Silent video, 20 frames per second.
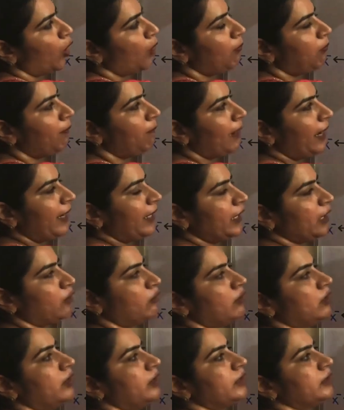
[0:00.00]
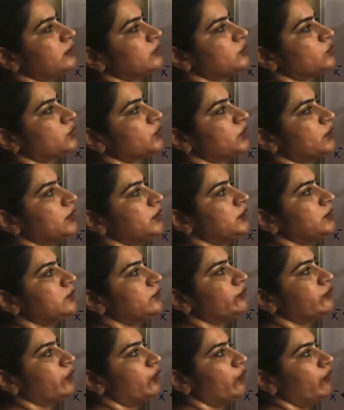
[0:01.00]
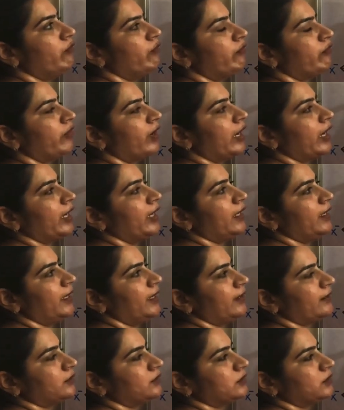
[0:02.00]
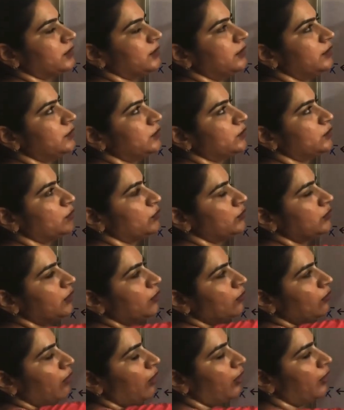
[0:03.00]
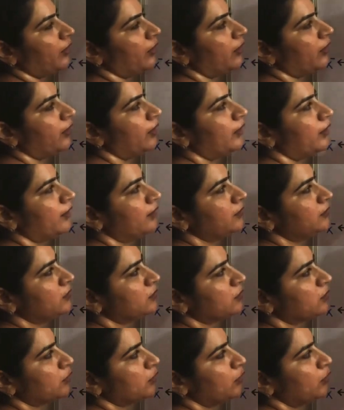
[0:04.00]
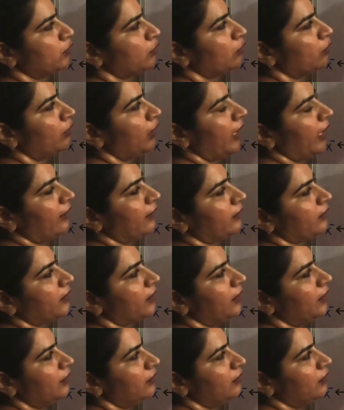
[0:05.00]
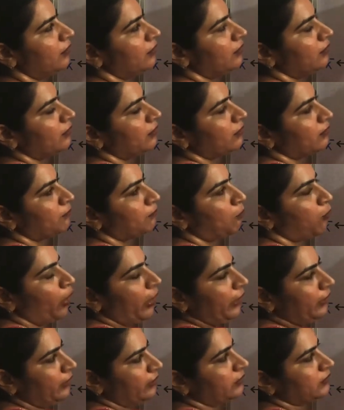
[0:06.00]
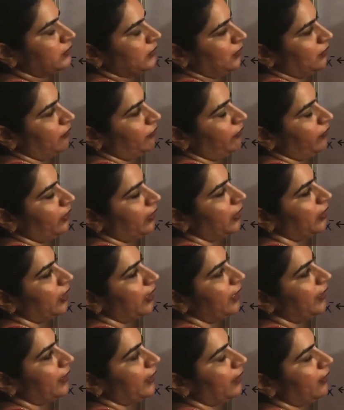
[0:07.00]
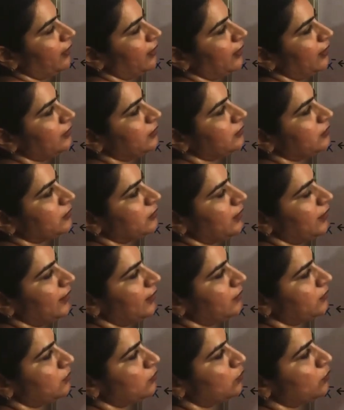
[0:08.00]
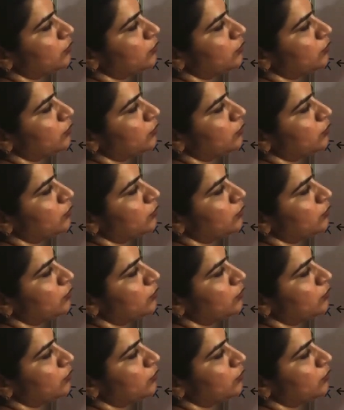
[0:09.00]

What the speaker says: perpendicular distance from y-axis, so the coordinate is 0 and the point itself. Here I taken as 6, so